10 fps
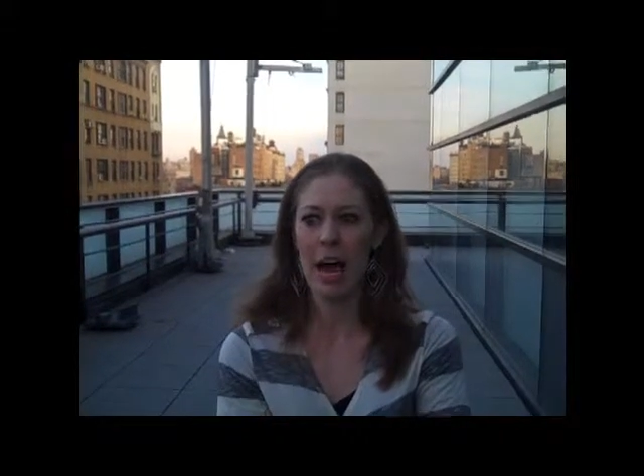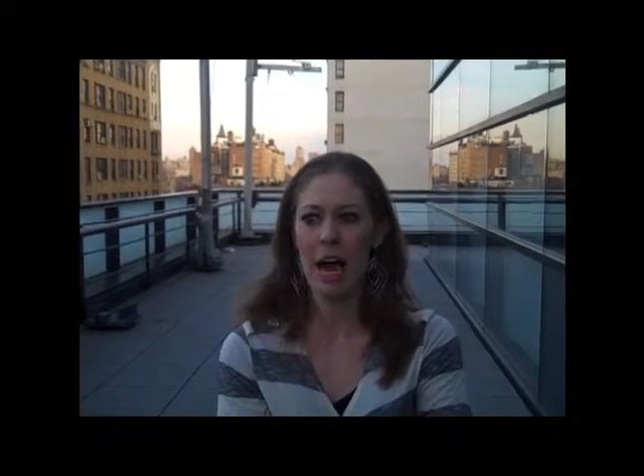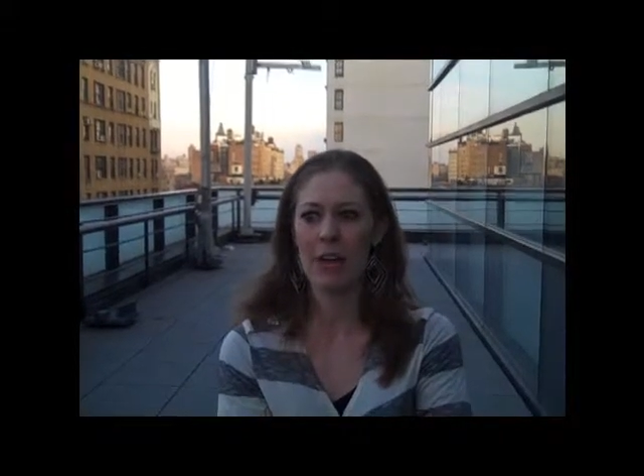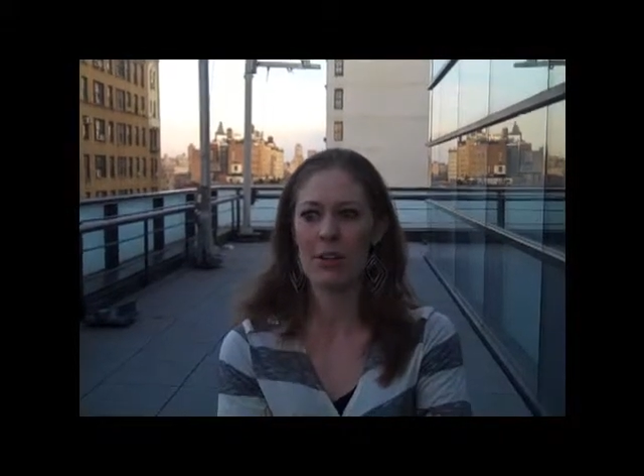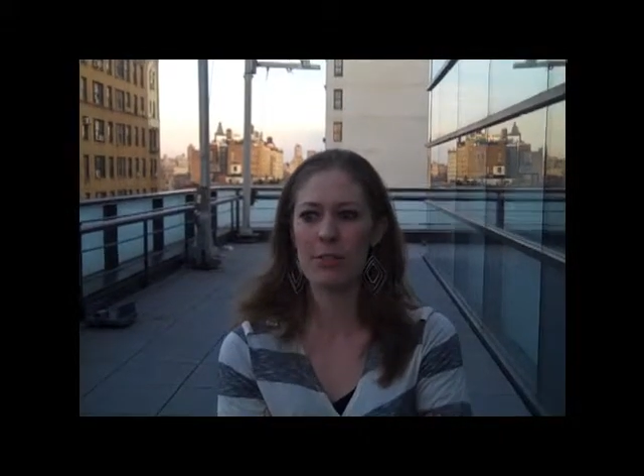
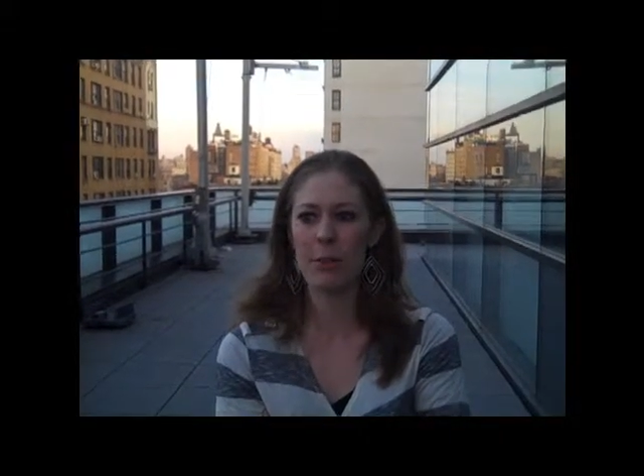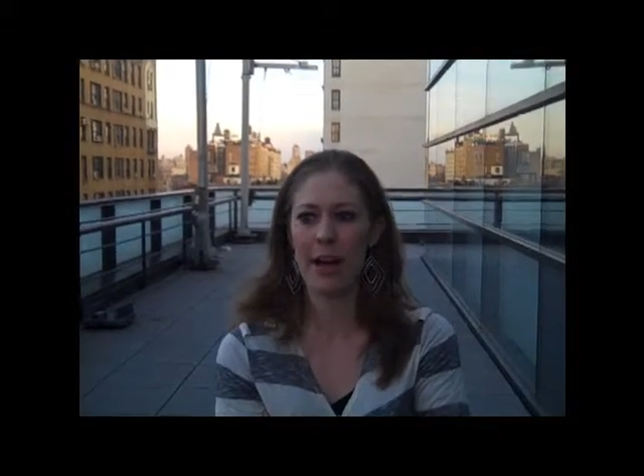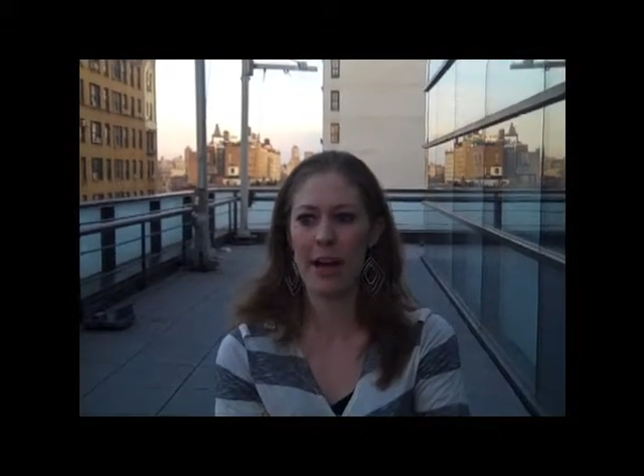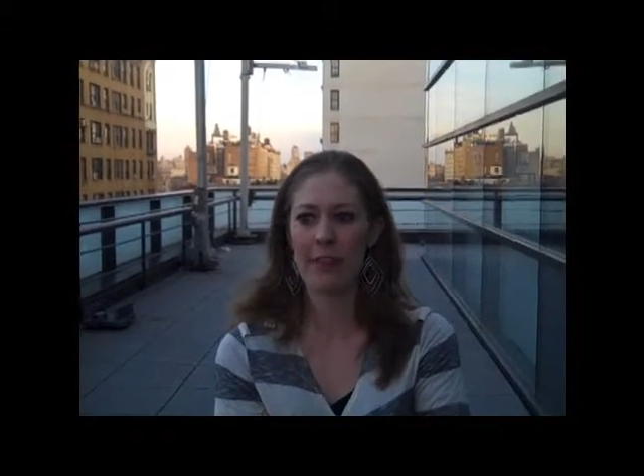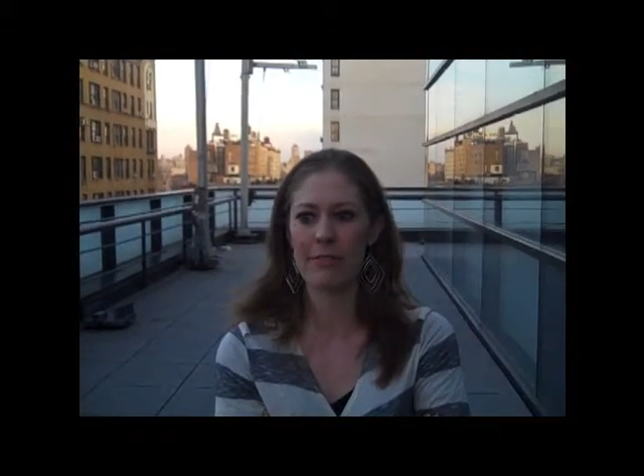I also
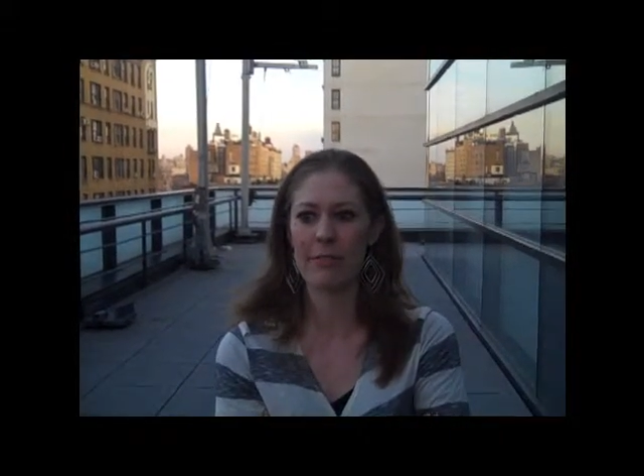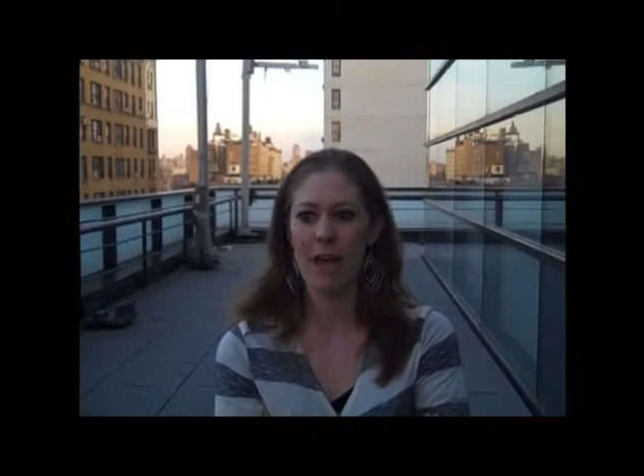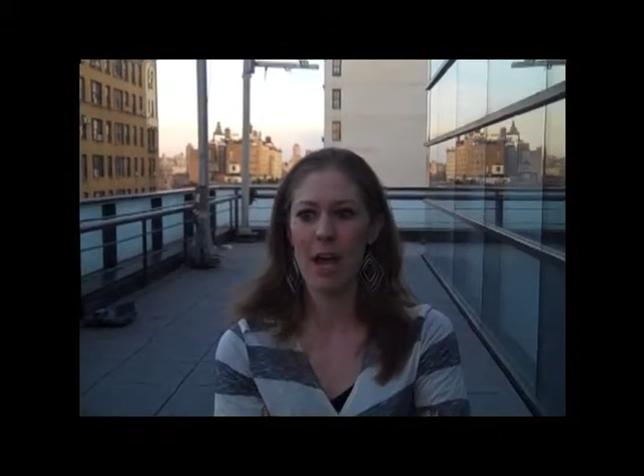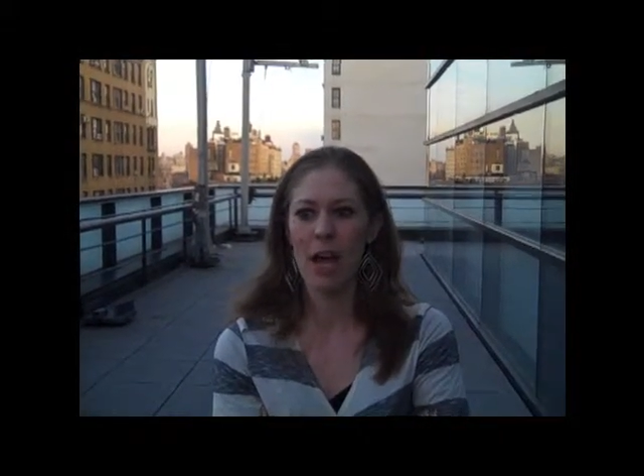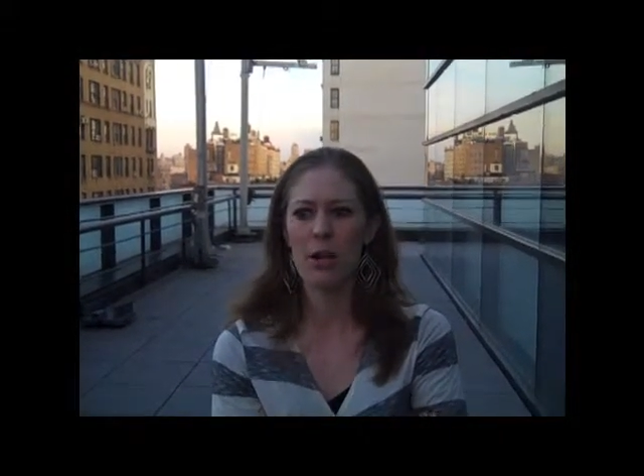have
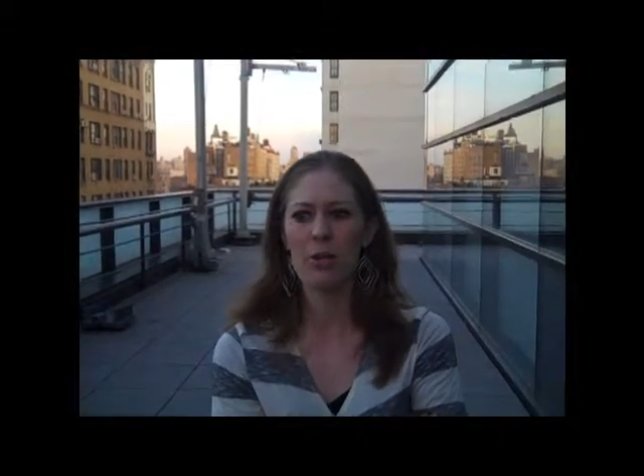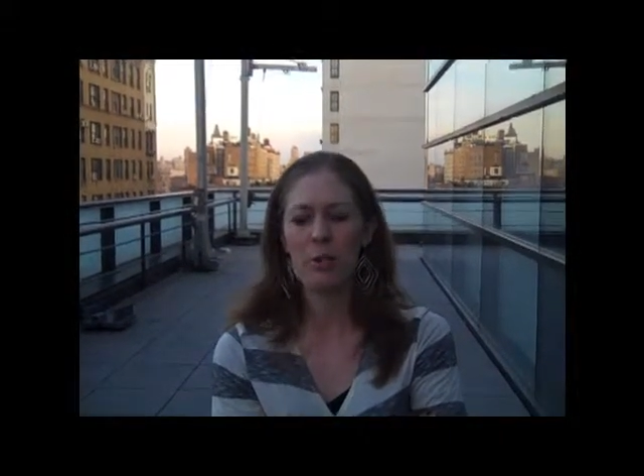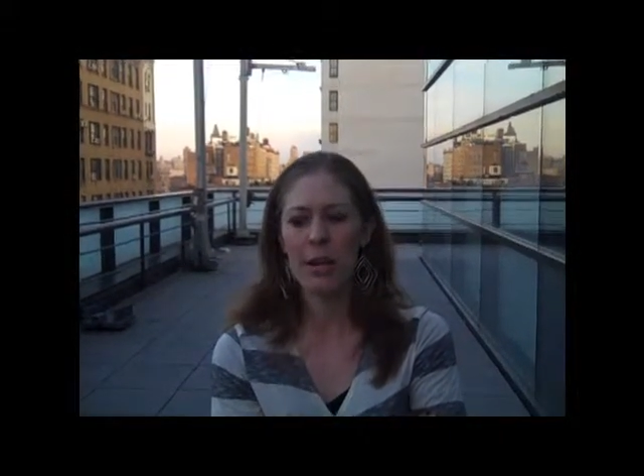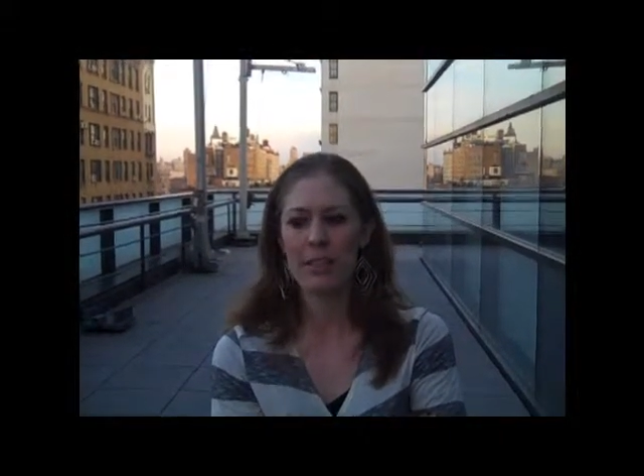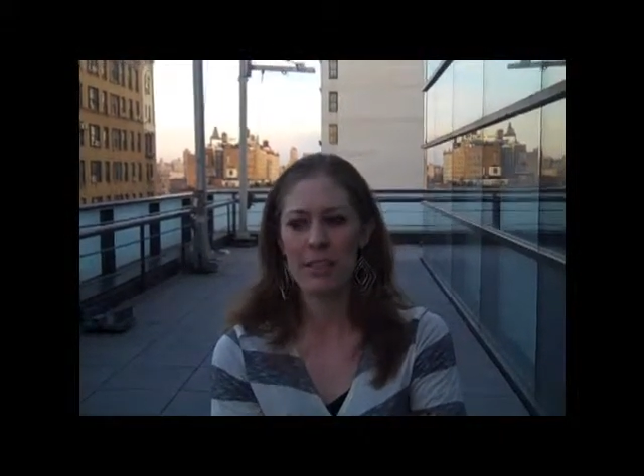a
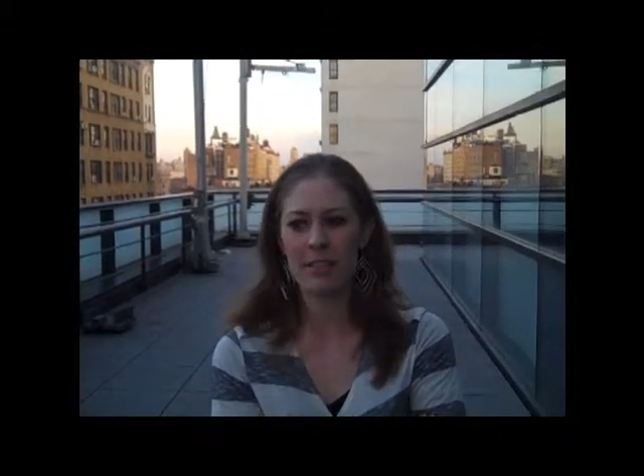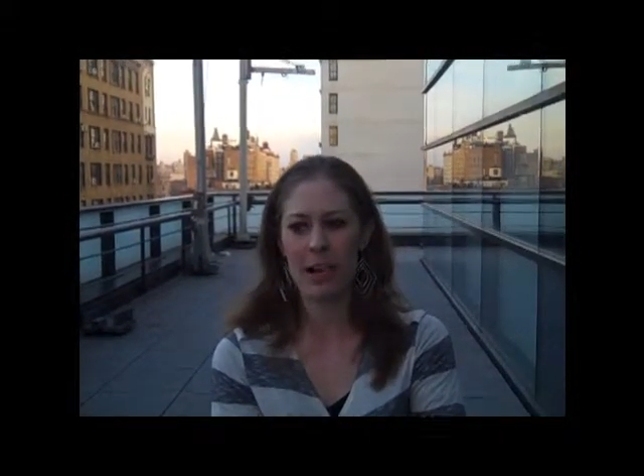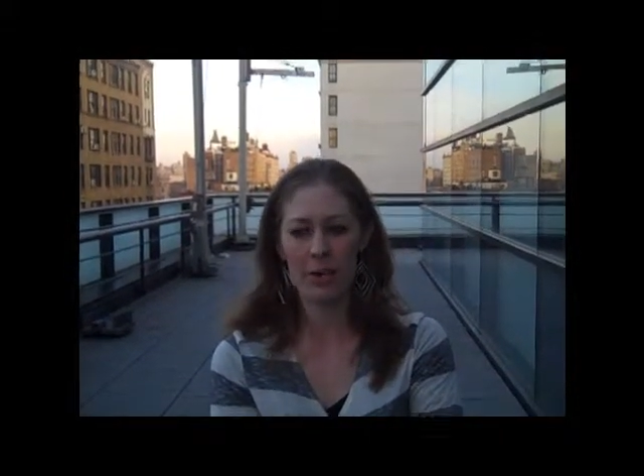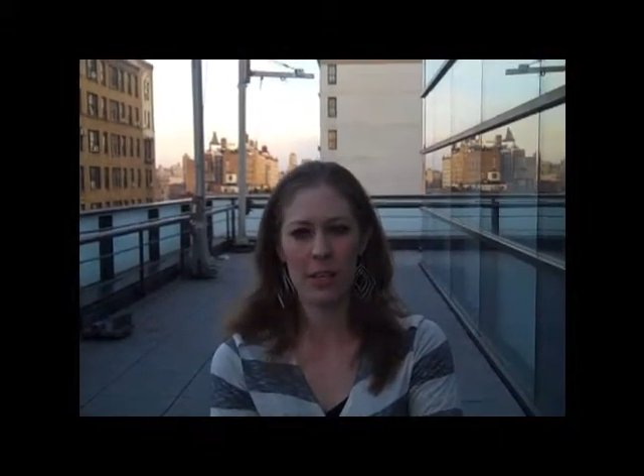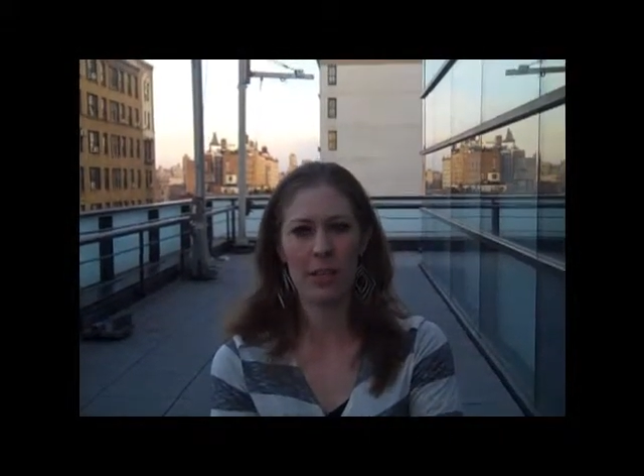new idea of
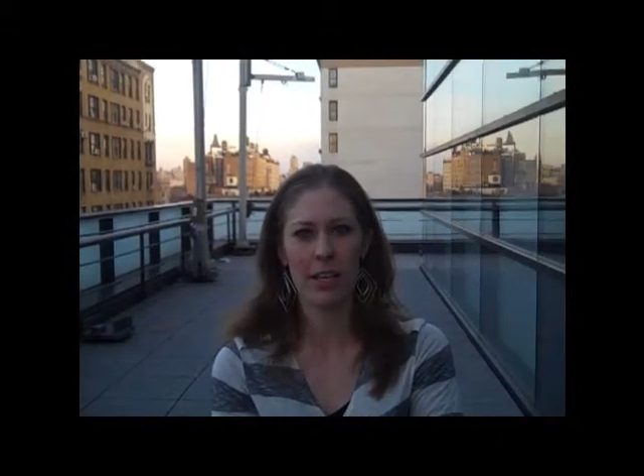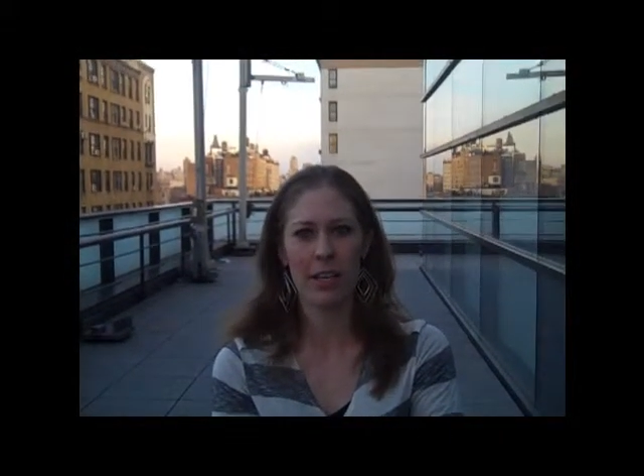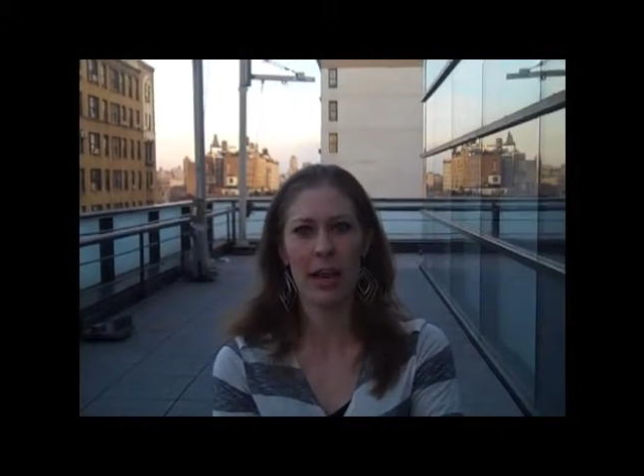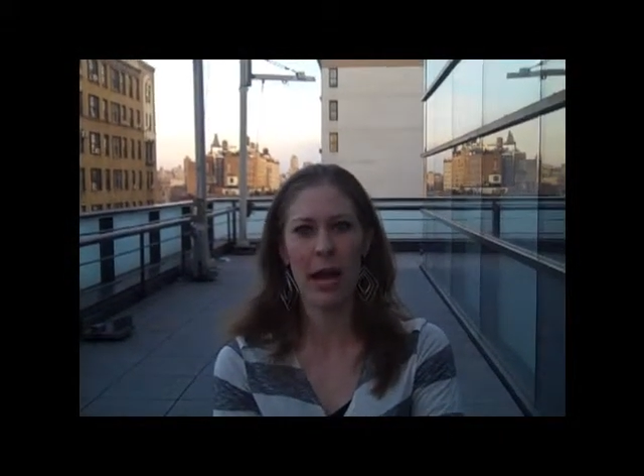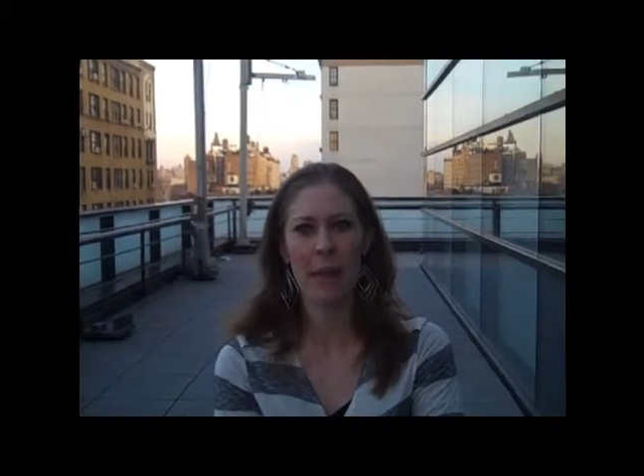how healing
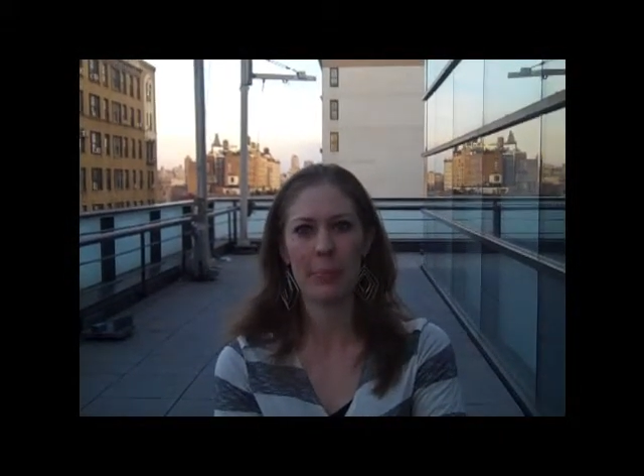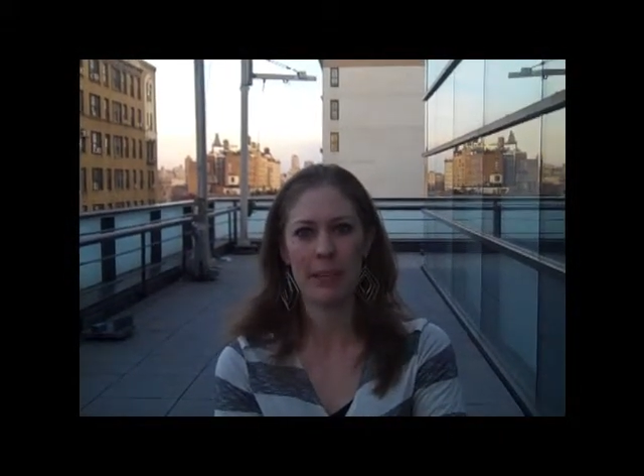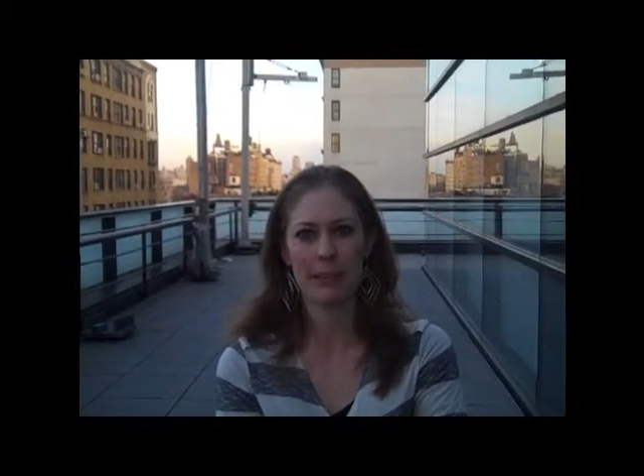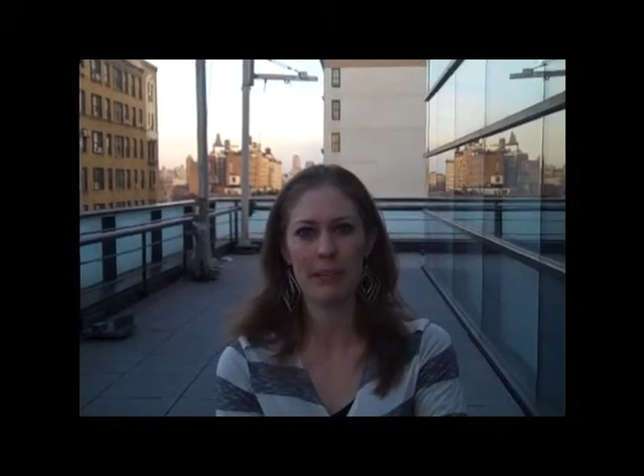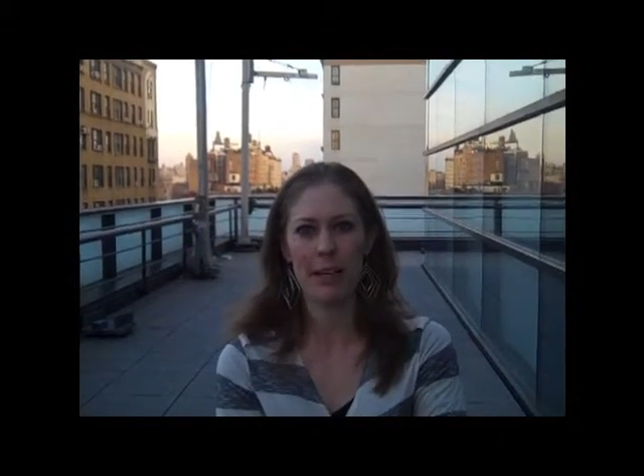can happen.